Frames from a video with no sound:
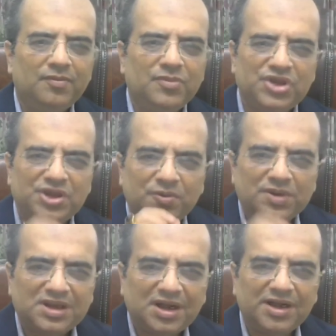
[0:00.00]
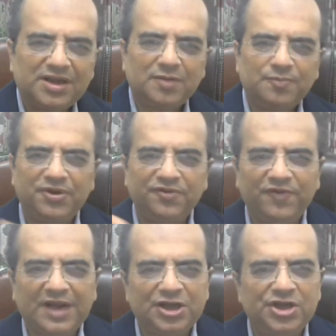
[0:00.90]
Suicide
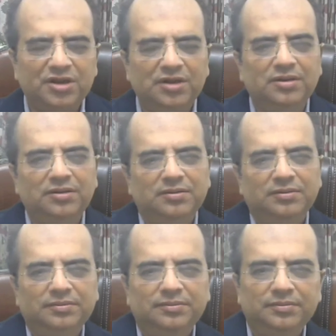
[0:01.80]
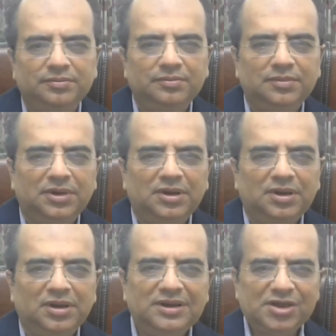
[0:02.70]
prevention.
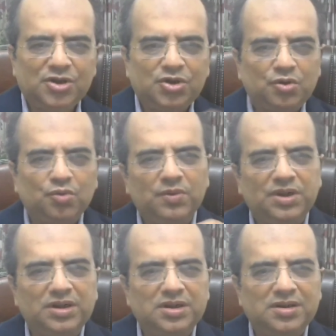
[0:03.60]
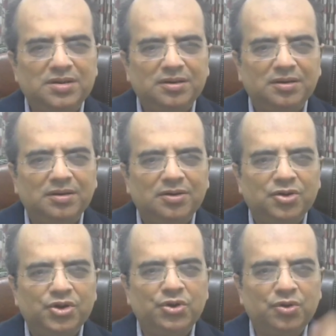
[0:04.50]
These two words
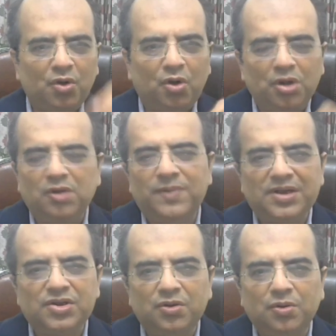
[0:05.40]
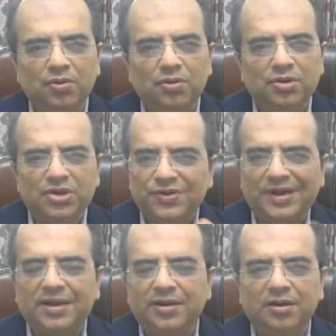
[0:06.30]
should always go
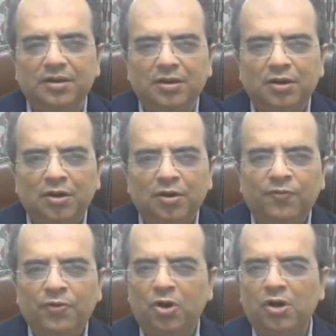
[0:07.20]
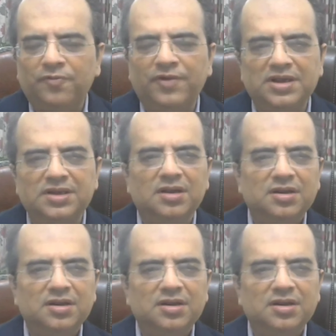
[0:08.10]
together for all of us.